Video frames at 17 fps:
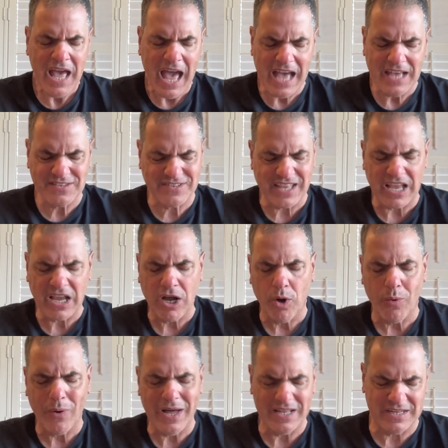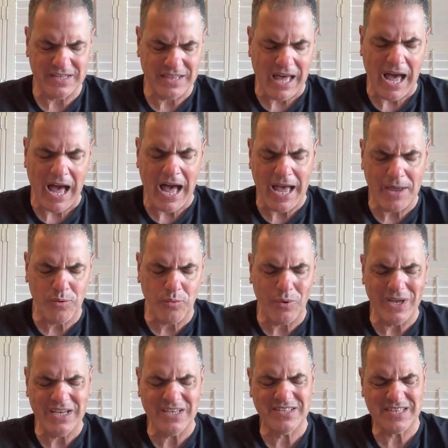as they go out on the
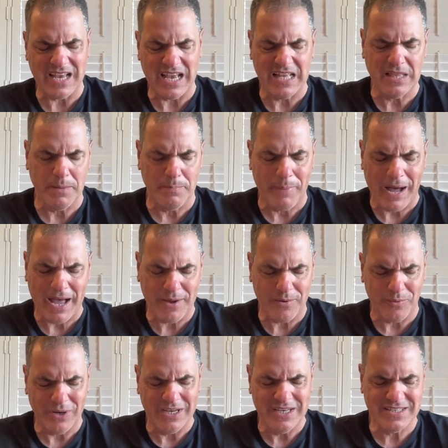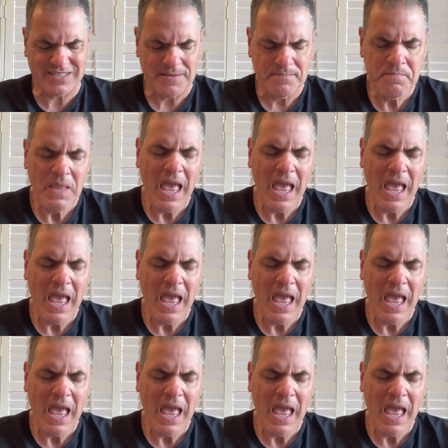highways and the byways.